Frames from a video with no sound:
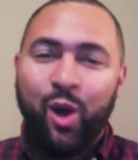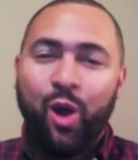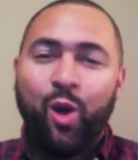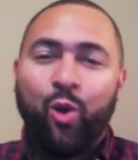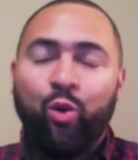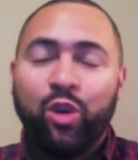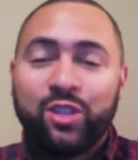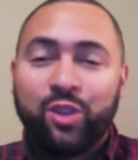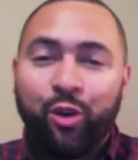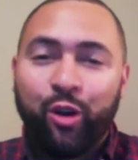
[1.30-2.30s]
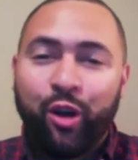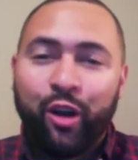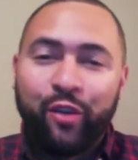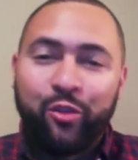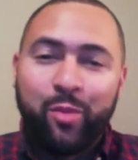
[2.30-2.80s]
What's going
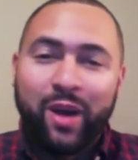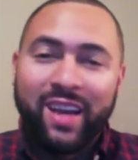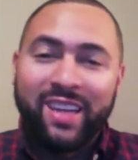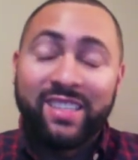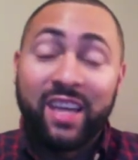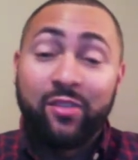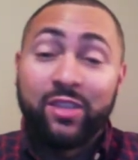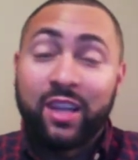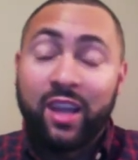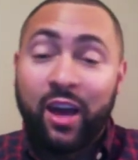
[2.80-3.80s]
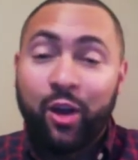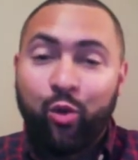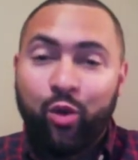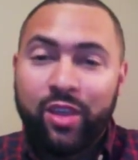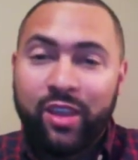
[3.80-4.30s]
on, everybody? David Delano
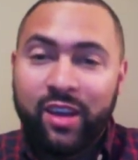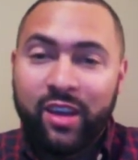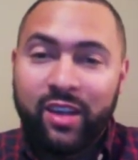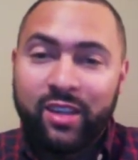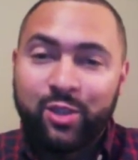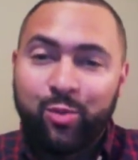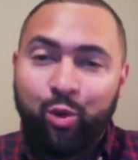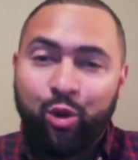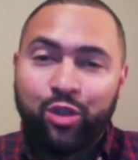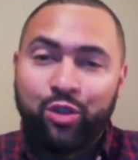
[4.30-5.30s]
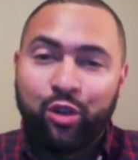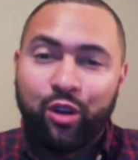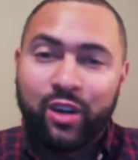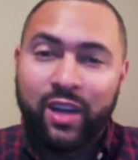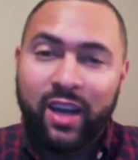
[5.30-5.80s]
with
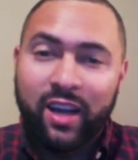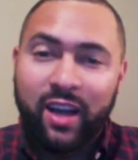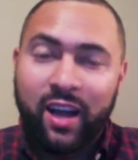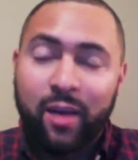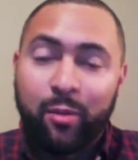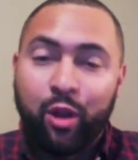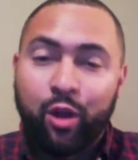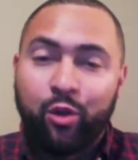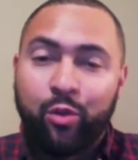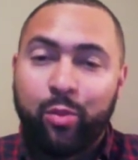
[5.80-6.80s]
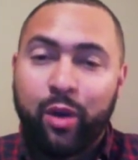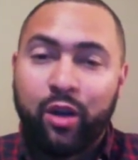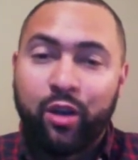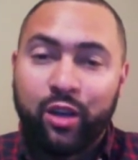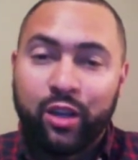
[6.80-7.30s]
GetSportsStrong.com along with
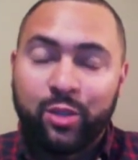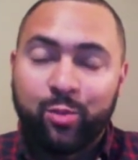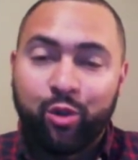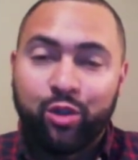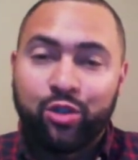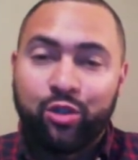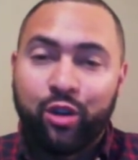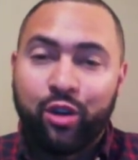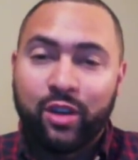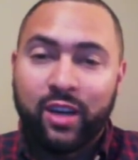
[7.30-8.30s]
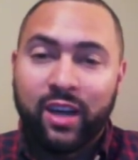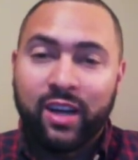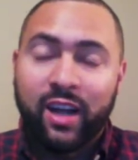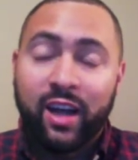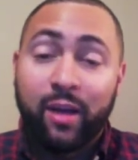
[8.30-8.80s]

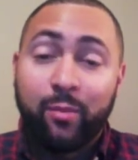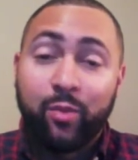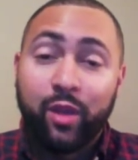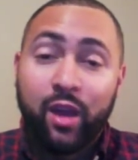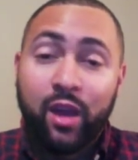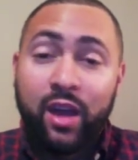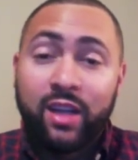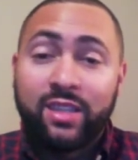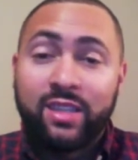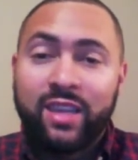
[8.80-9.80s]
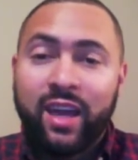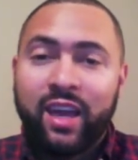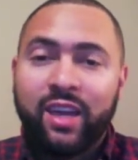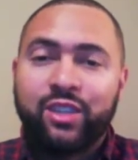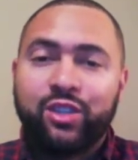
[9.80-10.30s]
BetOnGetSportsStrong.com.
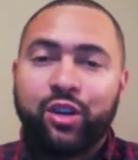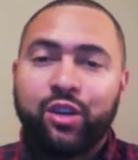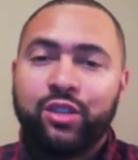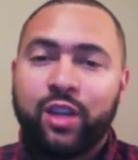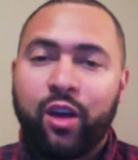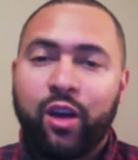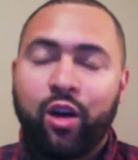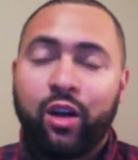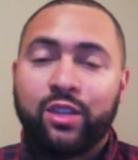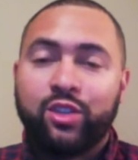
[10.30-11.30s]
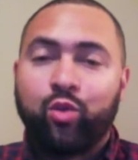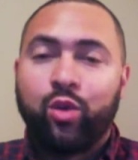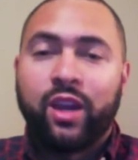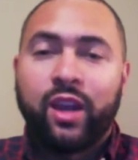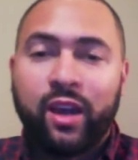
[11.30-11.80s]
Today is Thursday, August
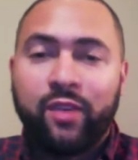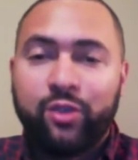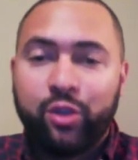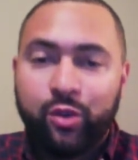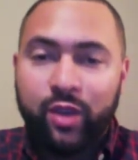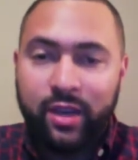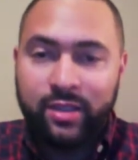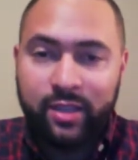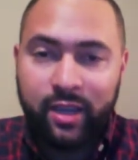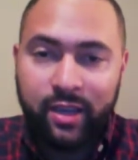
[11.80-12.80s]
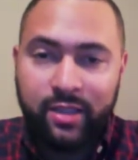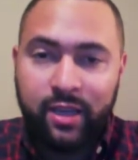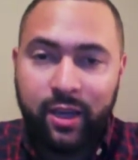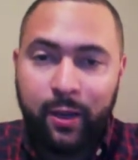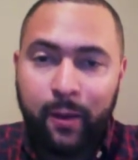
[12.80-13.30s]
29th,
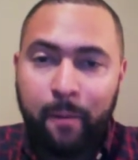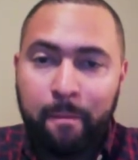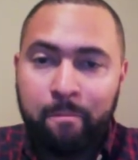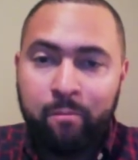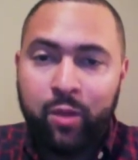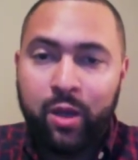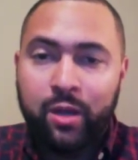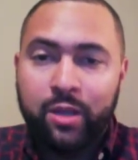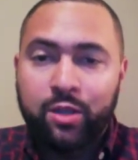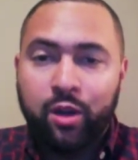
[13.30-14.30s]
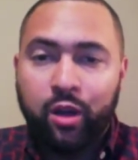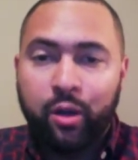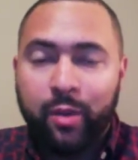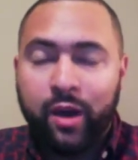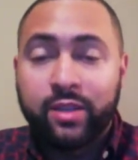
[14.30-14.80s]
2019. Here to talk
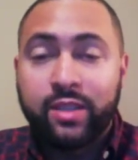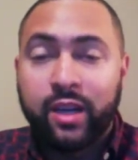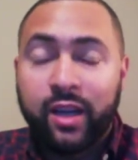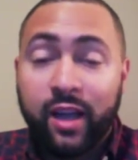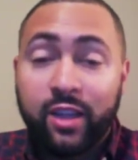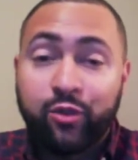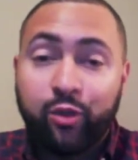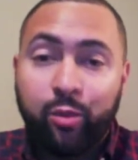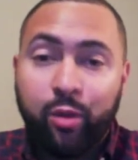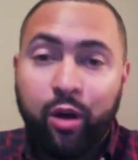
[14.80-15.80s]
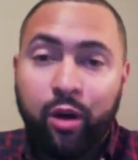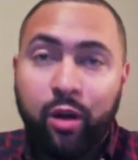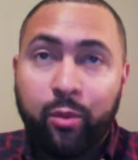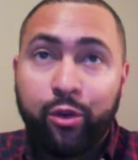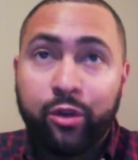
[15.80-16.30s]
about college
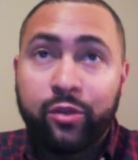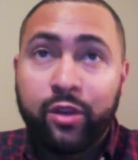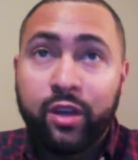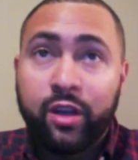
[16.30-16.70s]
football briefly.